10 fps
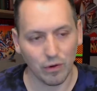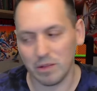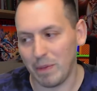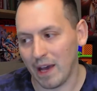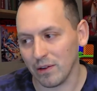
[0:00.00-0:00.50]

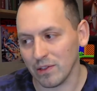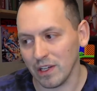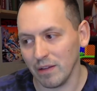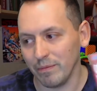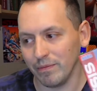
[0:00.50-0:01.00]

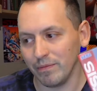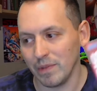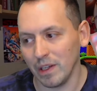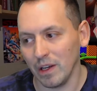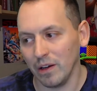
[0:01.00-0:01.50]
Battleship, you
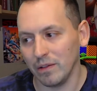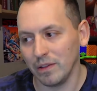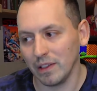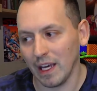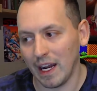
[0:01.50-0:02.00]
know,
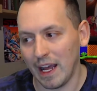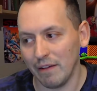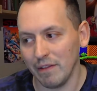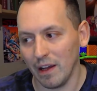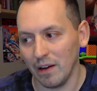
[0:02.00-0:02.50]
gotta have
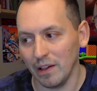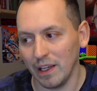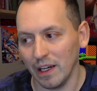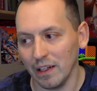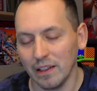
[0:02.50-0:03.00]
that on there.